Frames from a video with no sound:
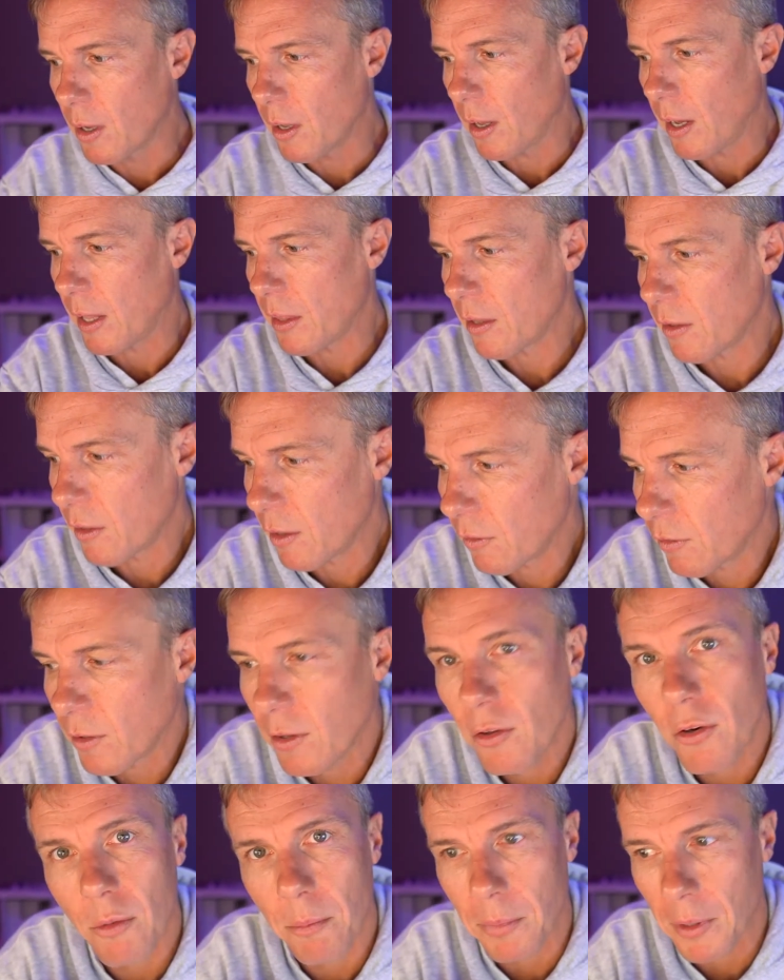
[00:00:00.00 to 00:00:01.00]
And there's a
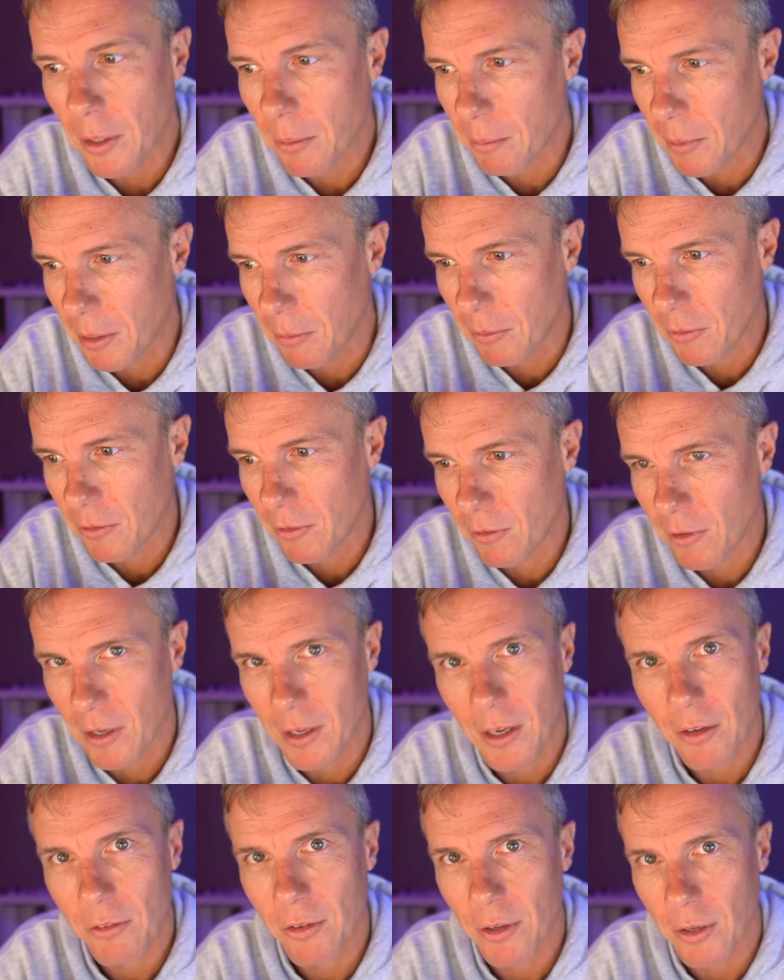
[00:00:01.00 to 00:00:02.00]
little bit of me which is like, yes,